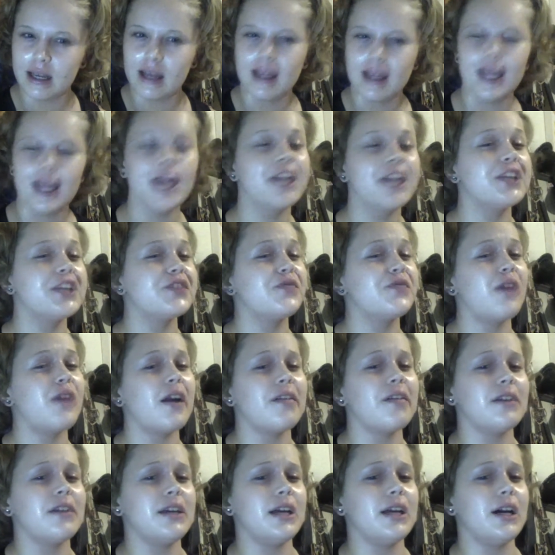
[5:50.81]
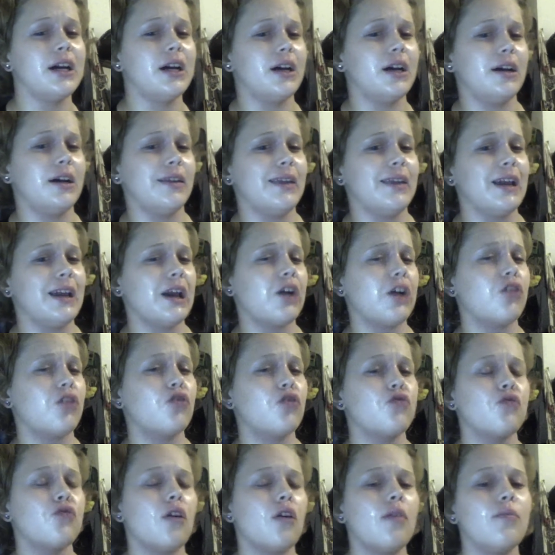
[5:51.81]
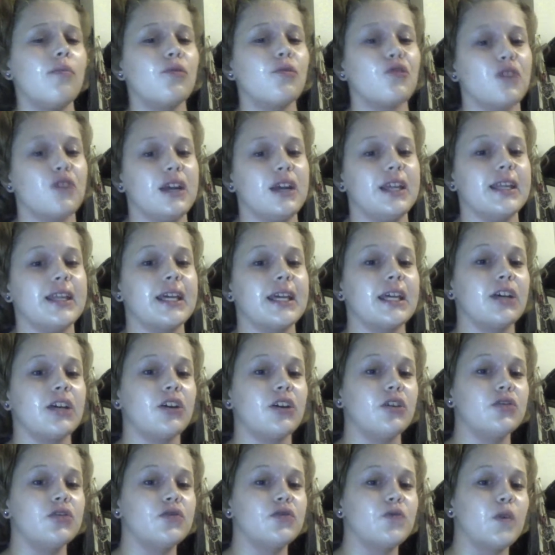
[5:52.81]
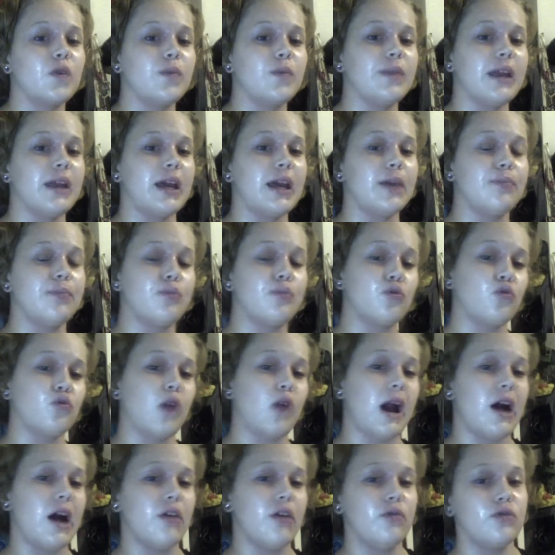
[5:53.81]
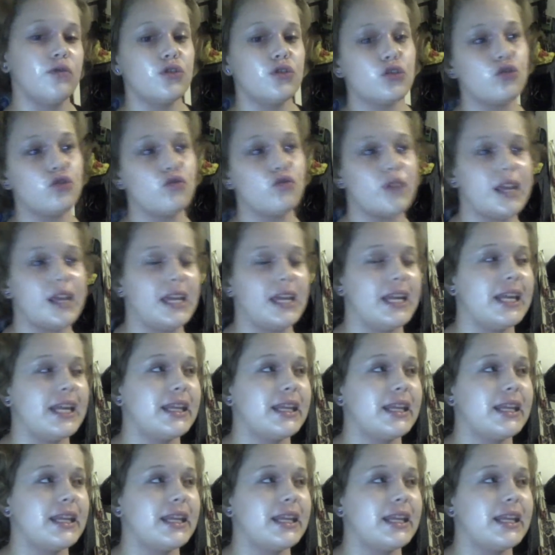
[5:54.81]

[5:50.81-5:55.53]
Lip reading: It is very like a chrome green, like it goes from like brown to green.